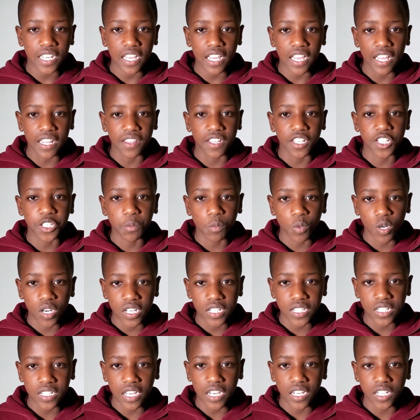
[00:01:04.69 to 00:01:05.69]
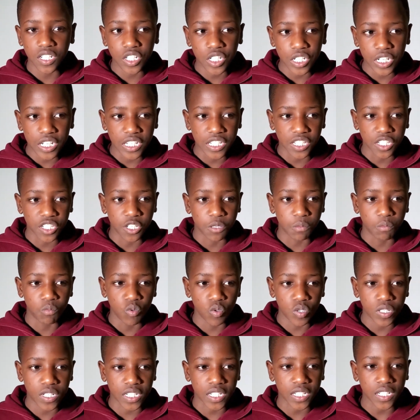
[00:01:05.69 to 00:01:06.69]
and the smallest country is
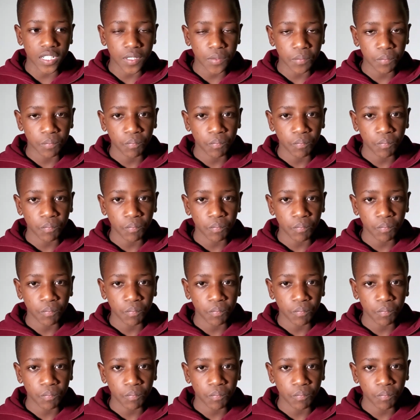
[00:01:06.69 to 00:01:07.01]
Djibouti.